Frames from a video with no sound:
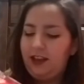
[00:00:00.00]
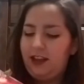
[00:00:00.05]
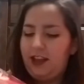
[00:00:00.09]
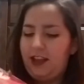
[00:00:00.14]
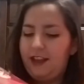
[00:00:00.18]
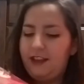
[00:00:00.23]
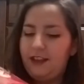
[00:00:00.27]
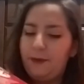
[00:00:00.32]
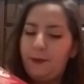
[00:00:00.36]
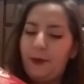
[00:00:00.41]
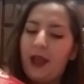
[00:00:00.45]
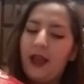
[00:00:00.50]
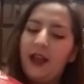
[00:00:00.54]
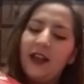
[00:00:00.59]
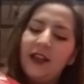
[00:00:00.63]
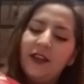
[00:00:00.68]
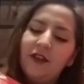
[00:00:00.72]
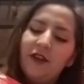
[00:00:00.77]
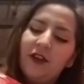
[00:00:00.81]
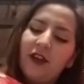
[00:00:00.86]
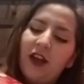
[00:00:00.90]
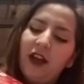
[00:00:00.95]
And the
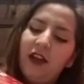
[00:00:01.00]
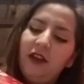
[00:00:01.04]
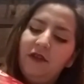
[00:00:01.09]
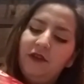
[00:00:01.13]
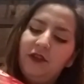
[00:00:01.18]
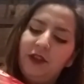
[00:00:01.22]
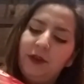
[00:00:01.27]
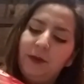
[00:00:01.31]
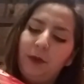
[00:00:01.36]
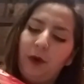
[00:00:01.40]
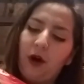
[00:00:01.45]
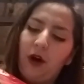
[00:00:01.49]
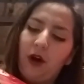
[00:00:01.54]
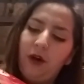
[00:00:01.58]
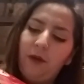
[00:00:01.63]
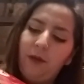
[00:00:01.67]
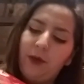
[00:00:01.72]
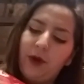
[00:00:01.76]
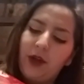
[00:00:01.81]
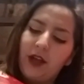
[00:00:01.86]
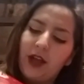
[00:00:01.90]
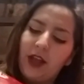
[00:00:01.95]
packets are kind of small,
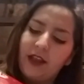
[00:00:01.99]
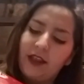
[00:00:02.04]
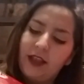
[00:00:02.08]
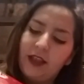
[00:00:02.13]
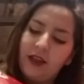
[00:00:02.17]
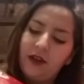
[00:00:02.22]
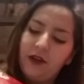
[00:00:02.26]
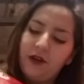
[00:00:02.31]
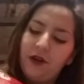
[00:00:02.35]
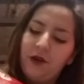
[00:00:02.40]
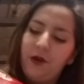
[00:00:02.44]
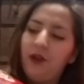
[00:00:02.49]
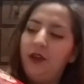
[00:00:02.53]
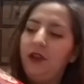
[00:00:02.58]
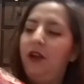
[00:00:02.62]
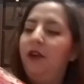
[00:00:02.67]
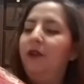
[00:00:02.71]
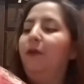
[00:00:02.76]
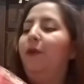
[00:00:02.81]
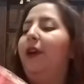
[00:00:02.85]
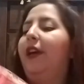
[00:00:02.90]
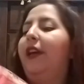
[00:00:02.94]
but I think they'll go a
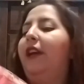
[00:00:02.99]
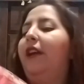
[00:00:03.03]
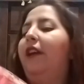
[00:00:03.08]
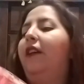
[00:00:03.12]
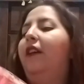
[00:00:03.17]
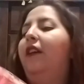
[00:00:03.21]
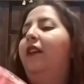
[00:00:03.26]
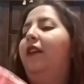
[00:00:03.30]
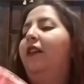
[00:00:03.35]
long way.